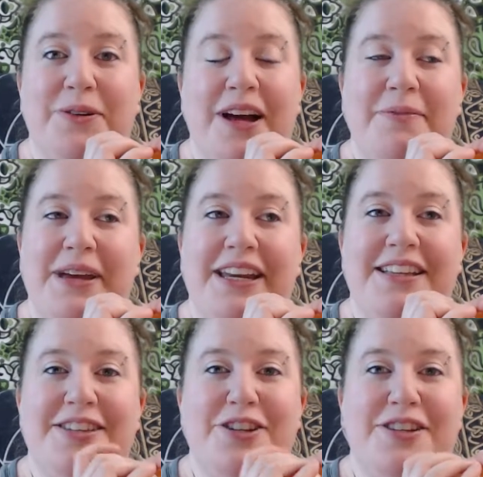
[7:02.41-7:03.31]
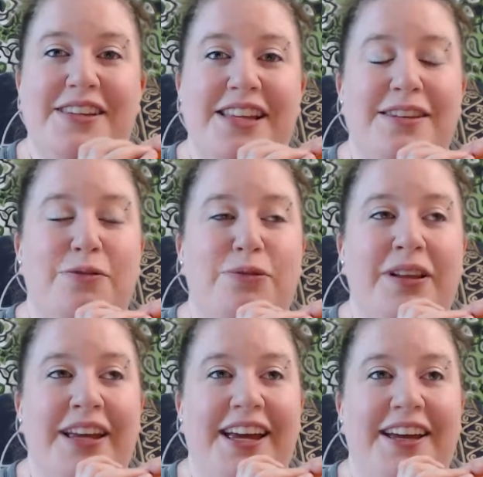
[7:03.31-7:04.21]
I mean, it's just, it's a
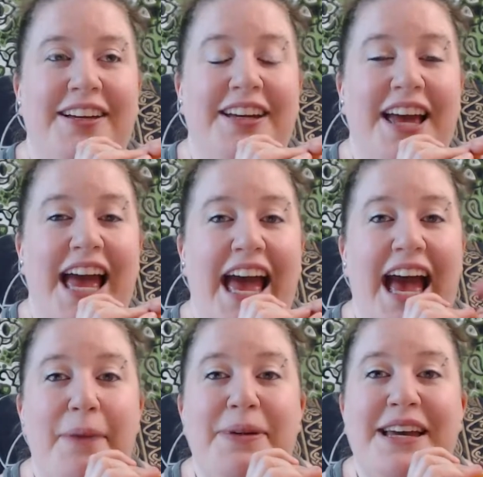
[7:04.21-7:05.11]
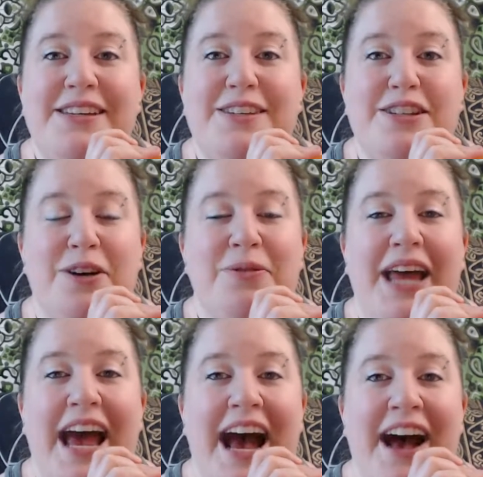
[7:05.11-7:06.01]
really happy stone to
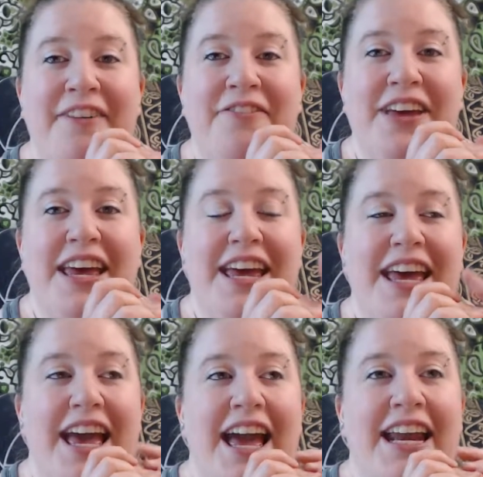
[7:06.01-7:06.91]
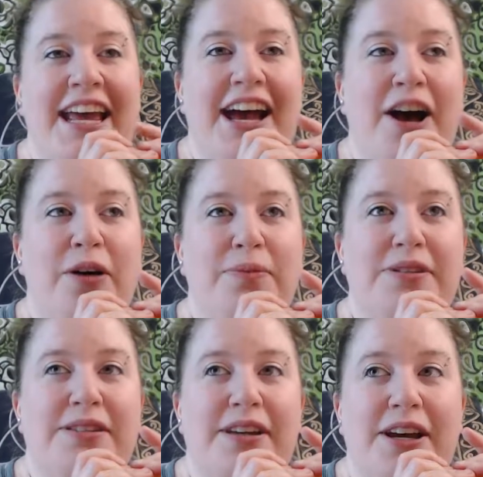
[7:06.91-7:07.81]
have and it
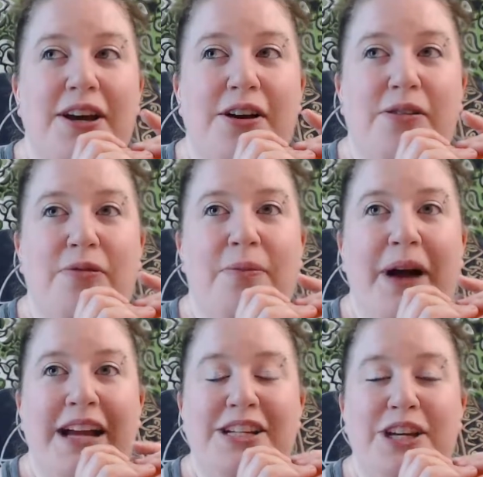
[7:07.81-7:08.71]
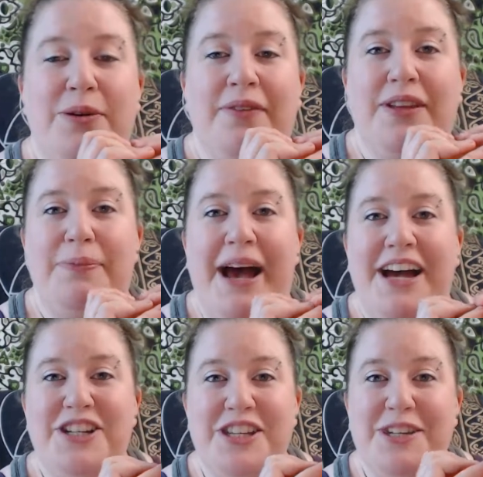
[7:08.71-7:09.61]
helps remind you of the
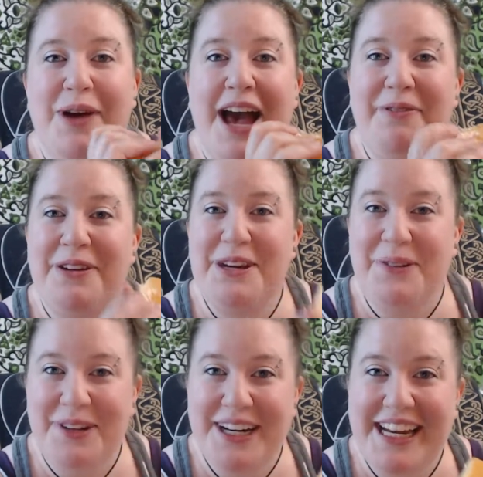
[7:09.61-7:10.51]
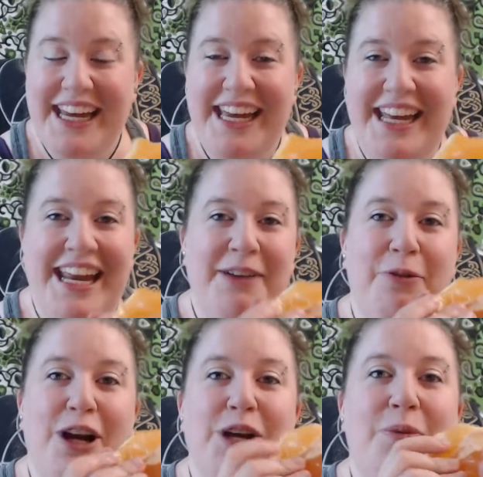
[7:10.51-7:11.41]
passions you had when you were a kid and
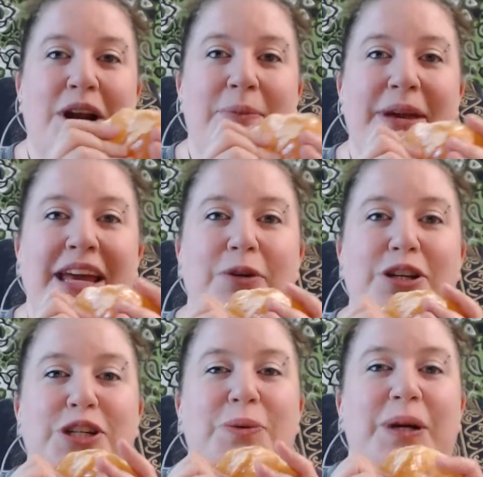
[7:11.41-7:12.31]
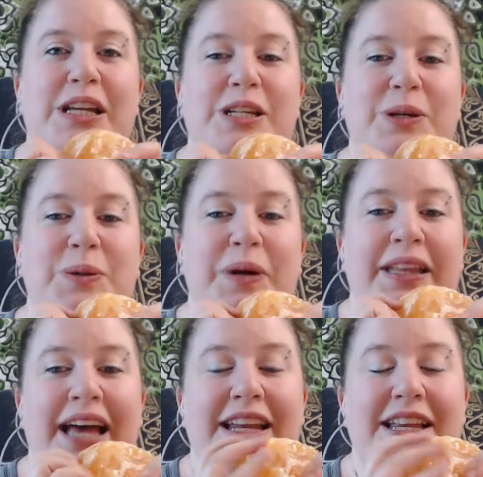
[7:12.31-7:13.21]
where you want to be and what you want to do and
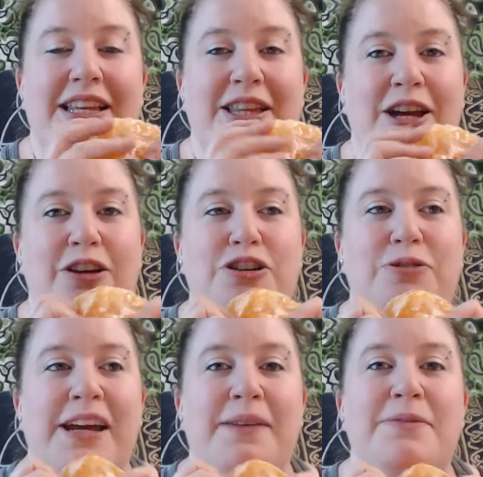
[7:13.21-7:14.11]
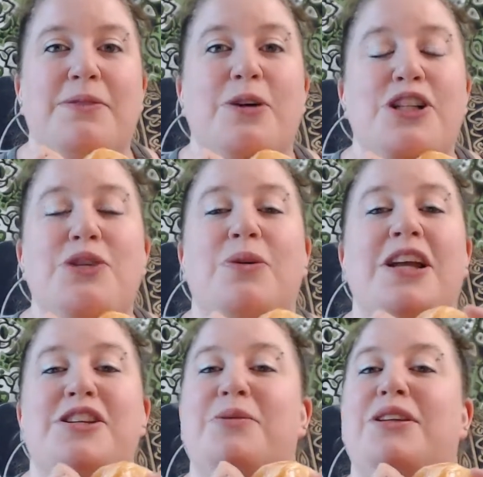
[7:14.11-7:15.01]
that the, your dreams and what you want to
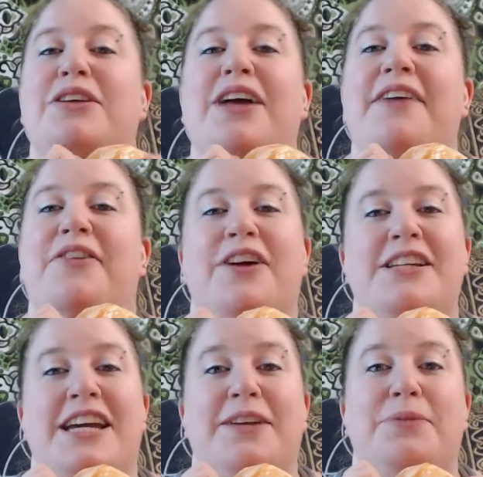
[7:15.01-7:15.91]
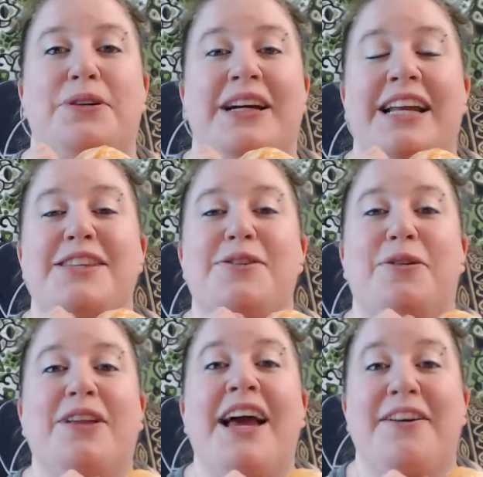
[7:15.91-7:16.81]
do with your life are attainable and it's your
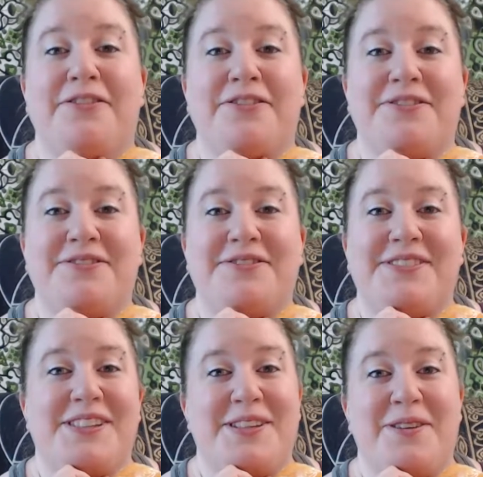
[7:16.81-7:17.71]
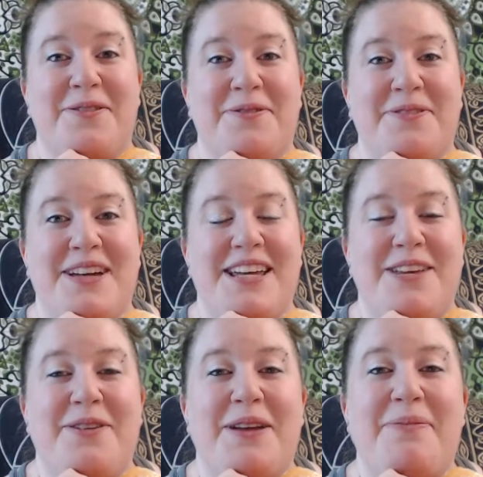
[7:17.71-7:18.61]
life. So, you
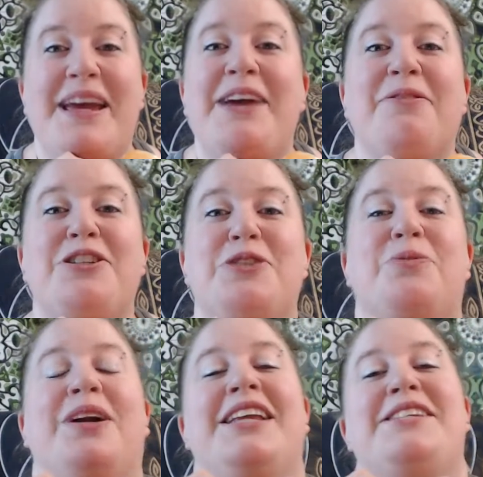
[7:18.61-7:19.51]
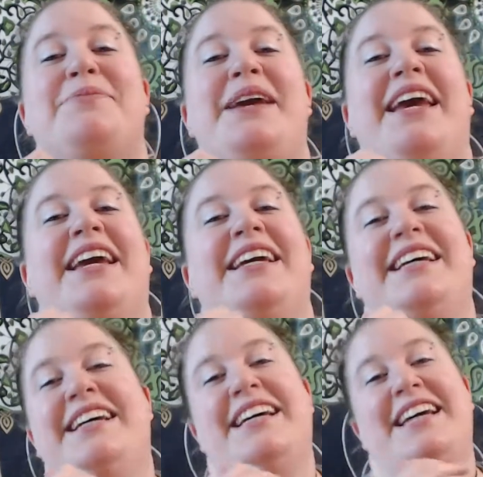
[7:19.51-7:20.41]
can make it what you want it to be.
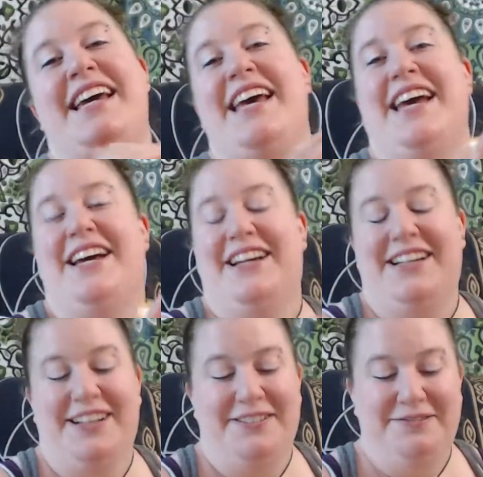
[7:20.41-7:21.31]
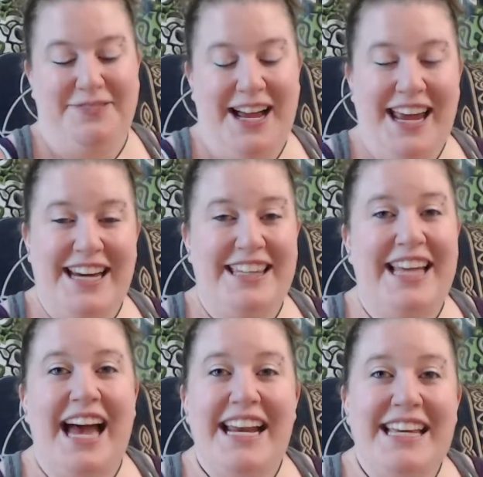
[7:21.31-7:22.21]
All right,
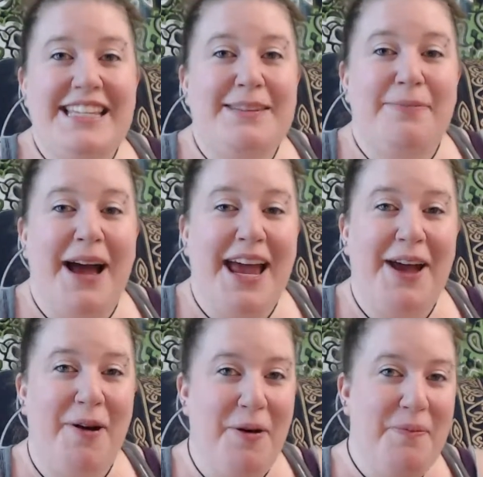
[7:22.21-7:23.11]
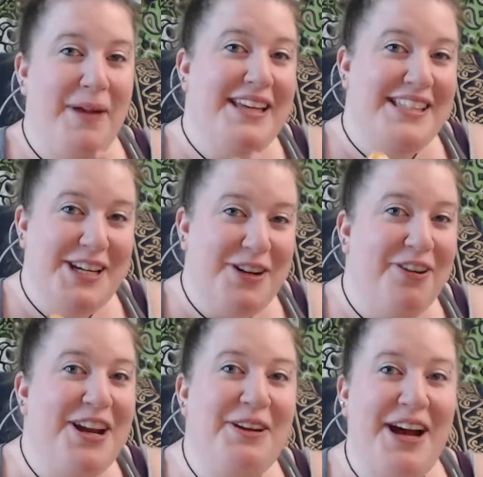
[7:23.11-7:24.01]
that is my whole message for
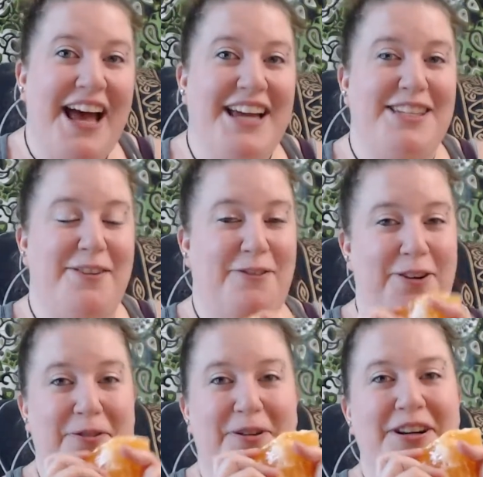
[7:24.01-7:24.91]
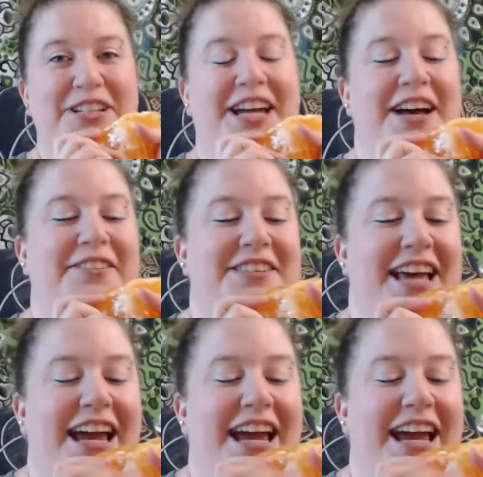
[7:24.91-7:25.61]
you guys for orange calcite.